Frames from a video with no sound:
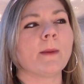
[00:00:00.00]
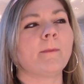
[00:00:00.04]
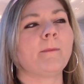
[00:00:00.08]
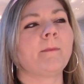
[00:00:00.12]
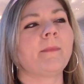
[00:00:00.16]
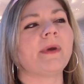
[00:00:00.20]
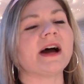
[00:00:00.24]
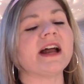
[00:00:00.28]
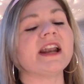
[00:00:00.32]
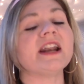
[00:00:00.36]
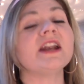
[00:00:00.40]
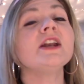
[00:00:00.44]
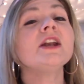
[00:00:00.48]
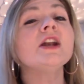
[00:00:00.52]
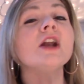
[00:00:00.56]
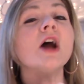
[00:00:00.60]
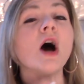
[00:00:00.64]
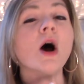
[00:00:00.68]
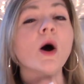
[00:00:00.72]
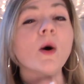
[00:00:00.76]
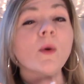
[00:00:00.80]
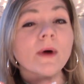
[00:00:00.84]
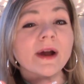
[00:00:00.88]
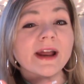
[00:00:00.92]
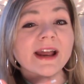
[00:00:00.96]
But
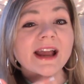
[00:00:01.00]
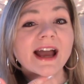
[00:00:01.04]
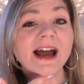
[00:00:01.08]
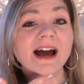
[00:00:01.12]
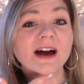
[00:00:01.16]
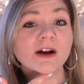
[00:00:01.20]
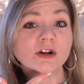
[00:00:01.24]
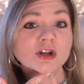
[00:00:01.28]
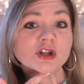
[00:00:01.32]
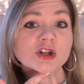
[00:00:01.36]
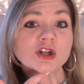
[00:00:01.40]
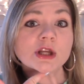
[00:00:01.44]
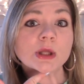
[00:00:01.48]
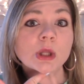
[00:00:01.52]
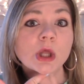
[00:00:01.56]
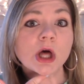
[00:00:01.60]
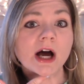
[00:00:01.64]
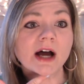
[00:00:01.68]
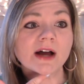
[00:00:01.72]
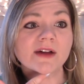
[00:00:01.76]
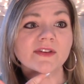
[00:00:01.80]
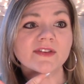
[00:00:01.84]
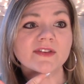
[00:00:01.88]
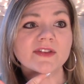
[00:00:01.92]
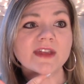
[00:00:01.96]
knowing how she
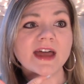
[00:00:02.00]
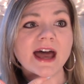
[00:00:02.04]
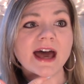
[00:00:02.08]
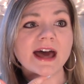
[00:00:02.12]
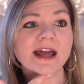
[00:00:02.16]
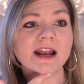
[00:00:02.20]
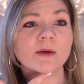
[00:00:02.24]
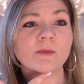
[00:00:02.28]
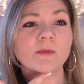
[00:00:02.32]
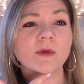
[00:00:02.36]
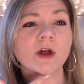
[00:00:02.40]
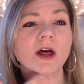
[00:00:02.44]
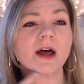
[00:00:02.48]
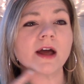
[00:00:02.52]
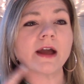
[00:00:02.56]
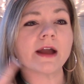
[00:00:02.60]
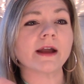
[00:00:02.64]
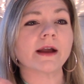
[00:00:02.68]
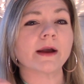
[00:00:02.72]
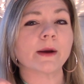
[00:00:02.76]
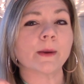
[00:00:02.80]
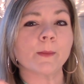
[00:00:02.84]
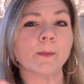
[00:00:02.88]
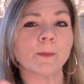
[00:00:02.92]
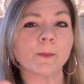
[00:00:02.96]
lost that, I'm
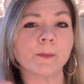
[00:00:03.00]
like,